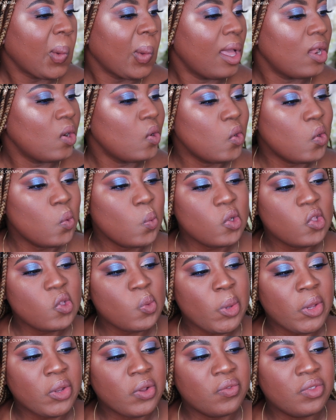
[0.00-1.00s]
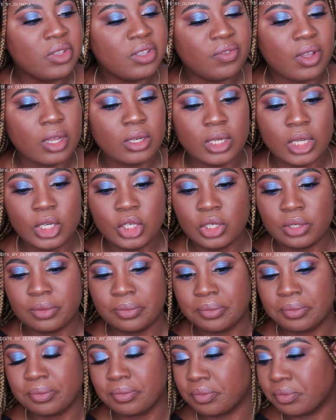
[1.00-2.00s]
I don't know what to make of this foundation.
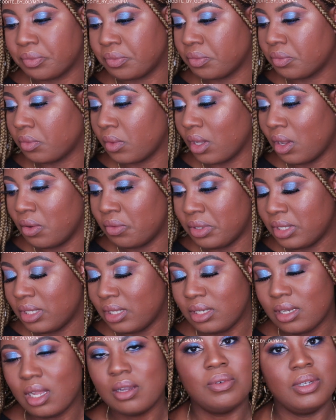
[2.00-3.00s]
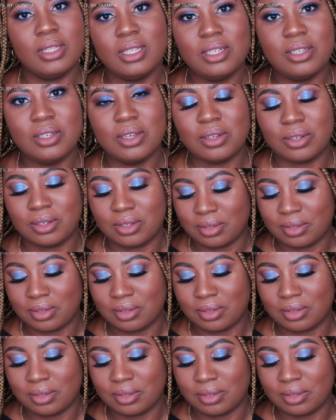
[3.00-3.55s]
I really don't.